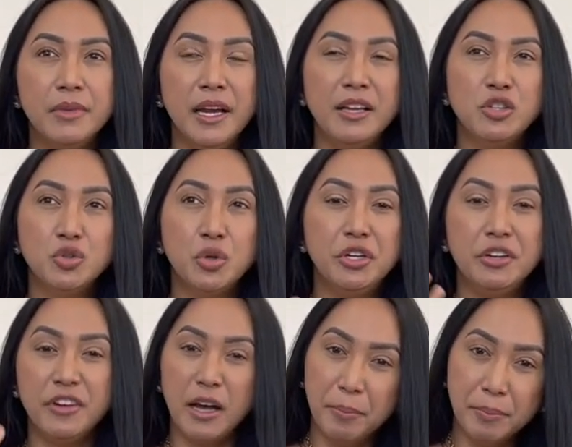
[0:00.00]
it sort of
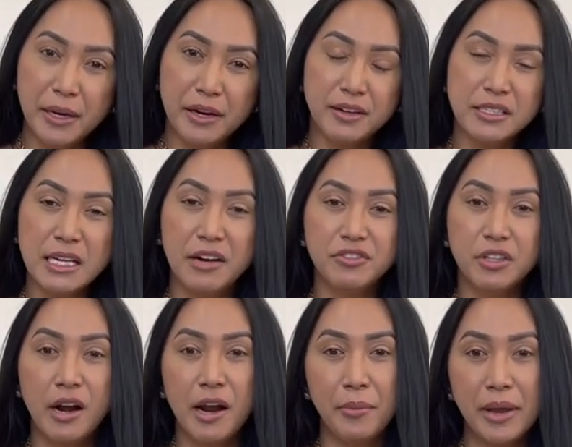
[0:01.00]
appears
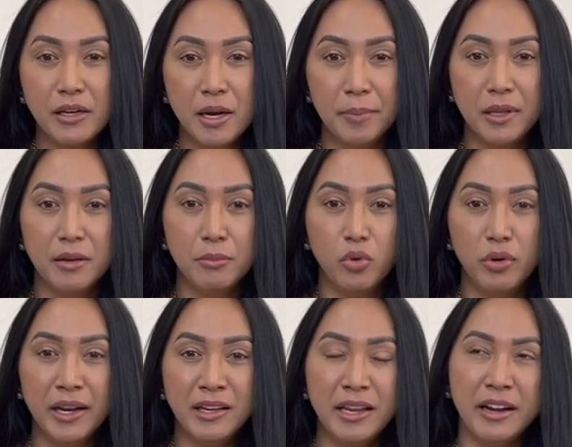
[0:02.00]
after I wake up in the
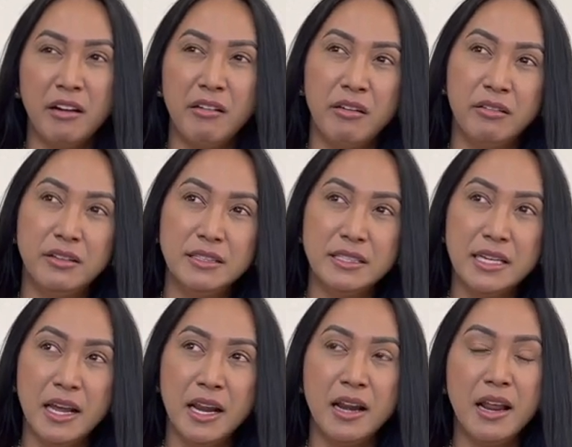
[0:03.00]
morning, like around
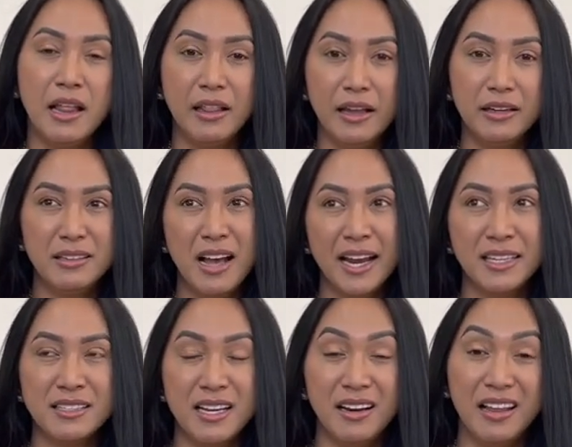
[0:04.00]
10, 11, 9,
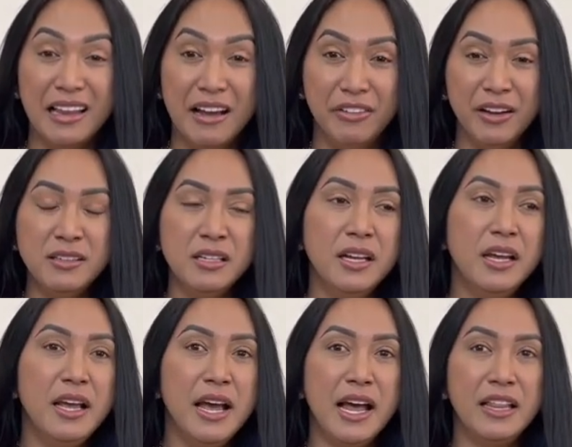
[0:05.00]
10, 11.
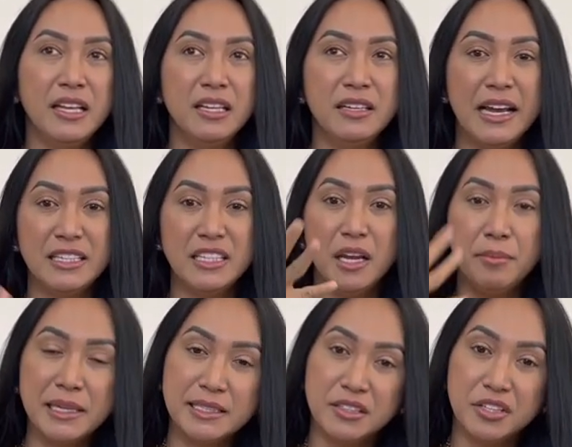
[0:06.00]
And then I take my
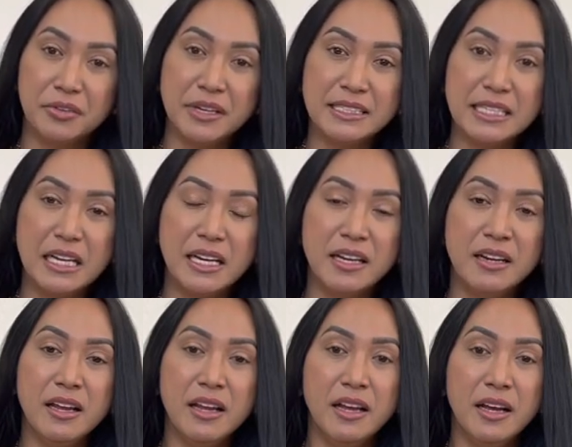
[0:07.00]
cetirizine
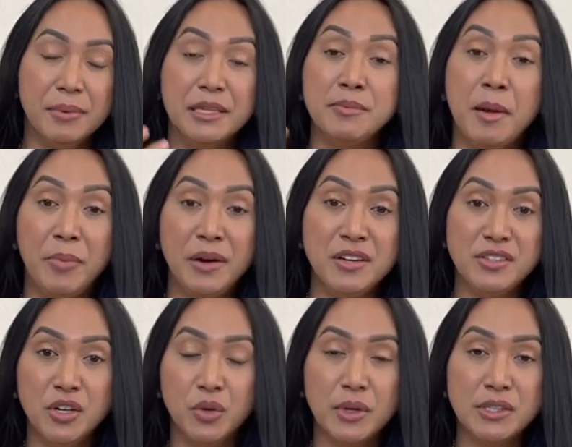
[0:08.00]
because my
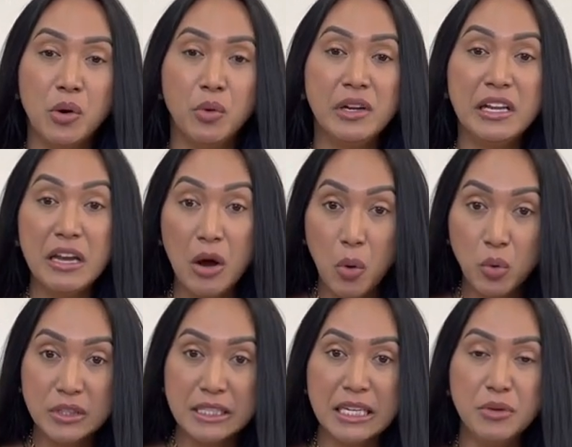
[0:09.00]
prednisone was only
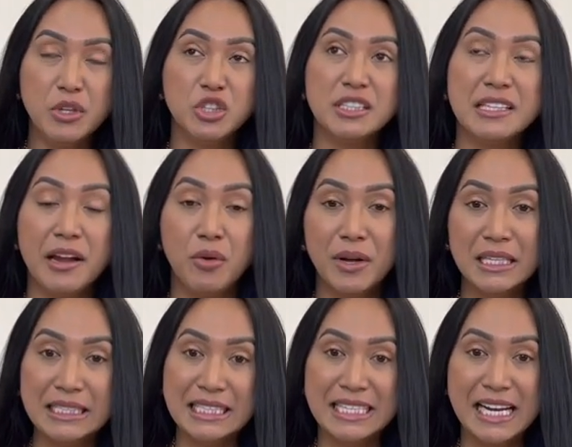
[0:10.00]
OD, which is like
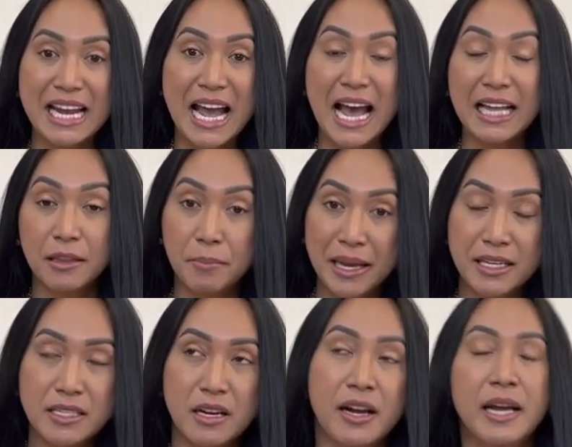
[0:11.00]
once a day at
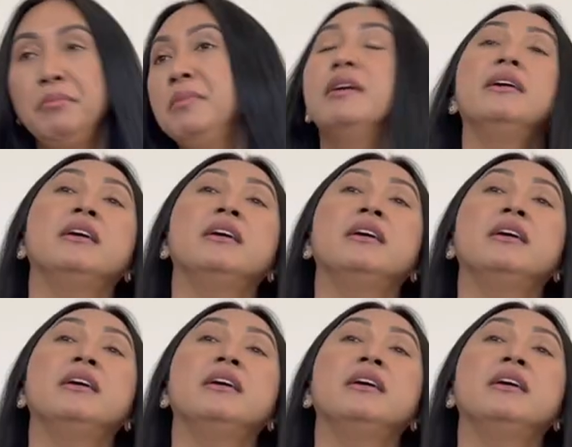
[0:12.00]
bedtime.